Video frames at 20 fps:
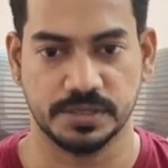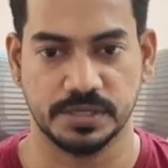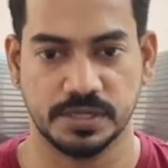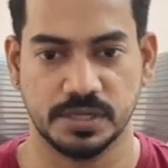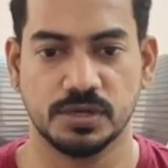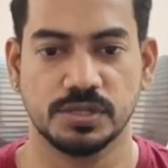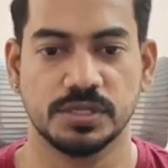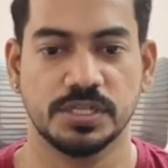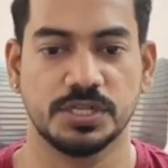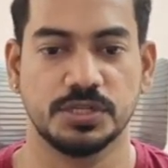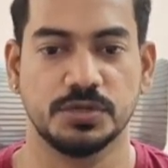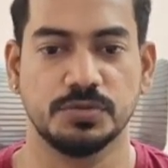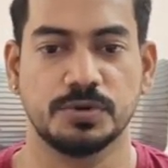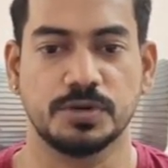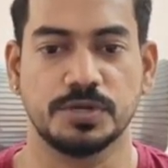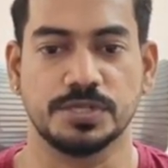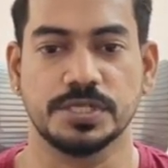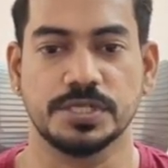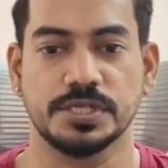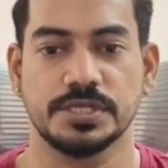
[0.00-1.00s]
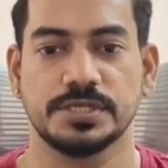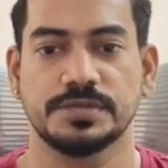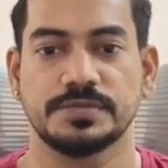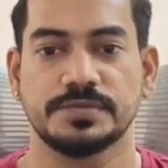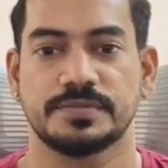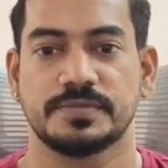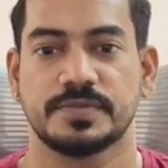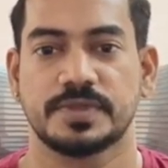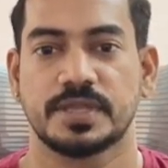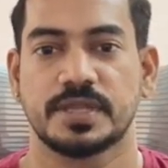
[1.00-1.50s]
Click on the new project,
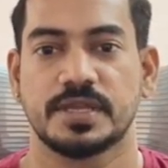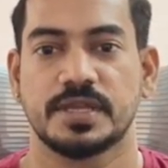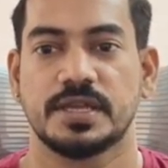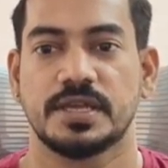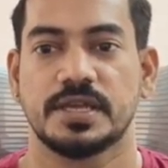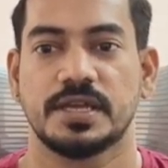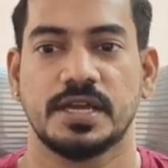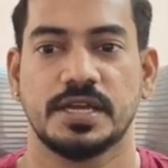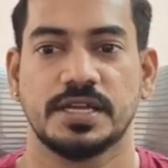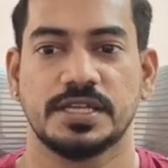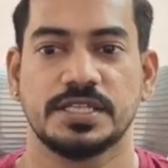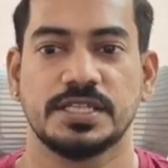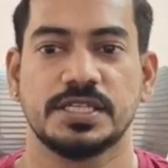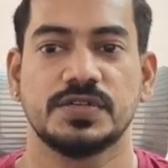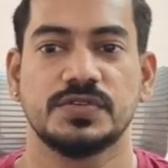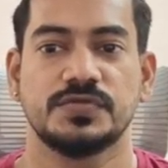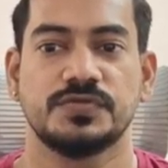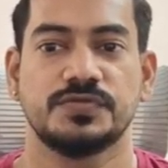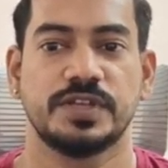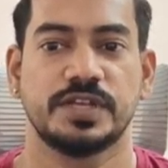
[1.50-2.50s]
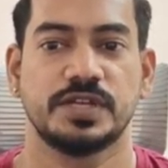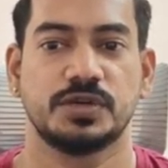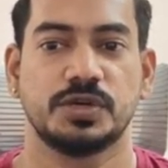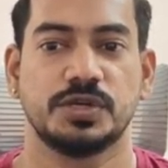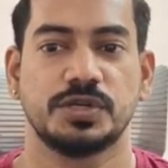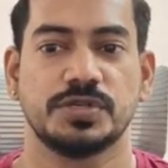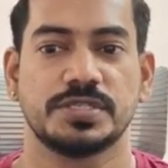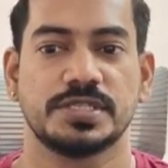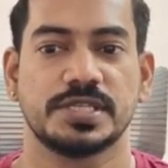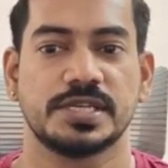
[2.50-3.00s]
and here we are
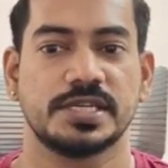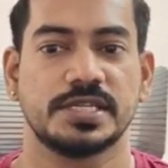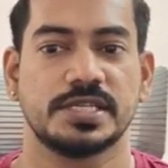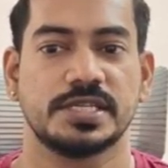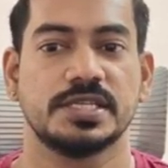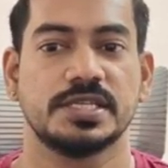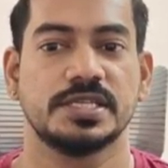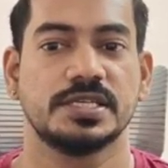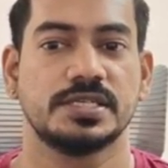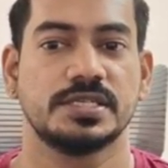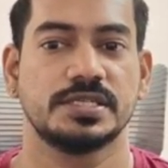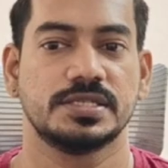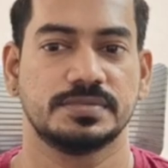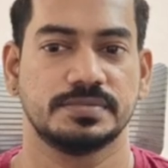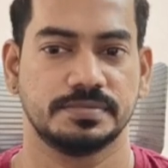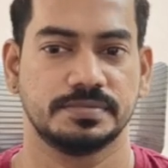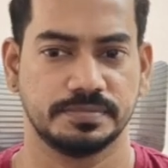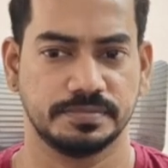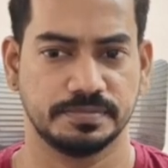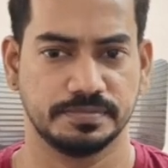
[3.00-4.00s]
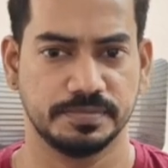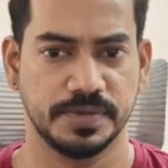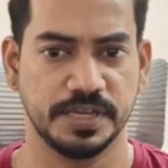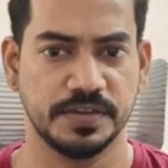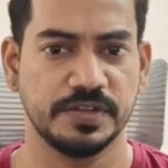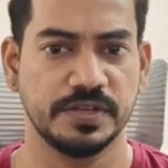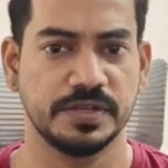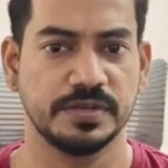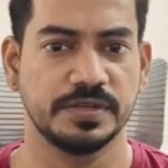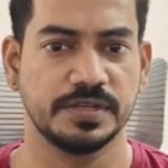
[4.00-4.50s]
going to select the
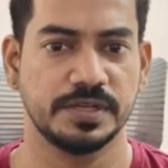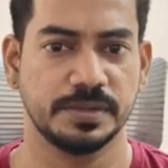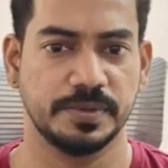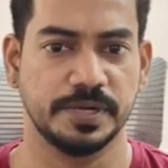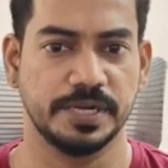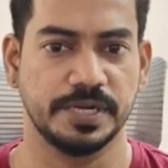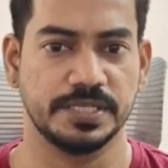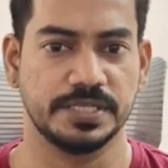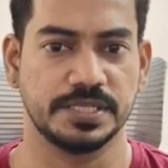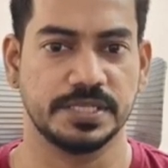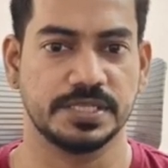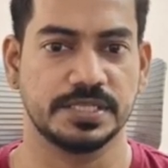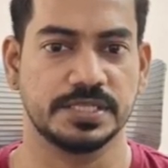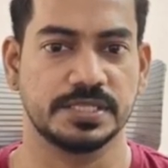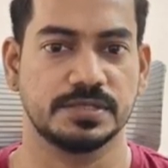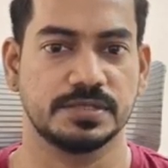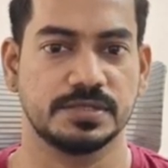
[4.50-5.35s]
Maven dependencies.